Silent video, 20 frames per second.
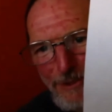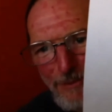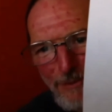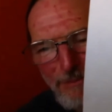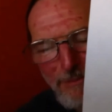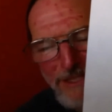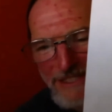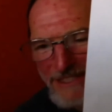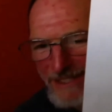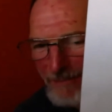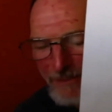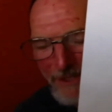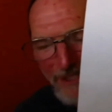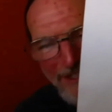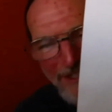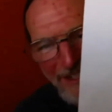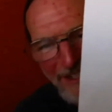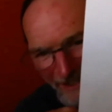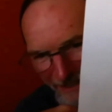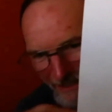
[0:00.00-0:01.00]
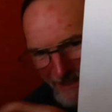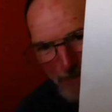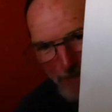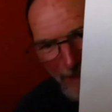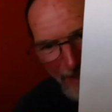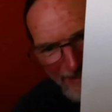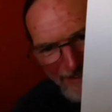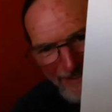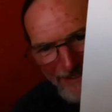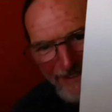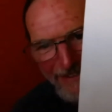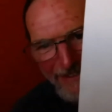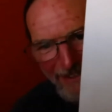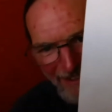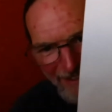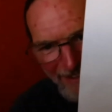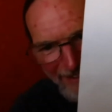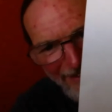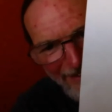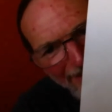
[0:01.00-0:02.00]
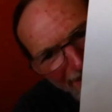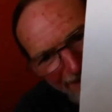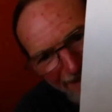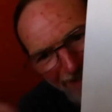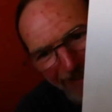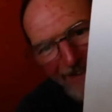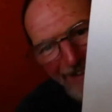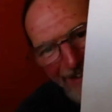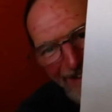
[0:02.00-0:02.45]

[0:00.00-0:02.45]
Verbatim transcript: which would be something unexpected and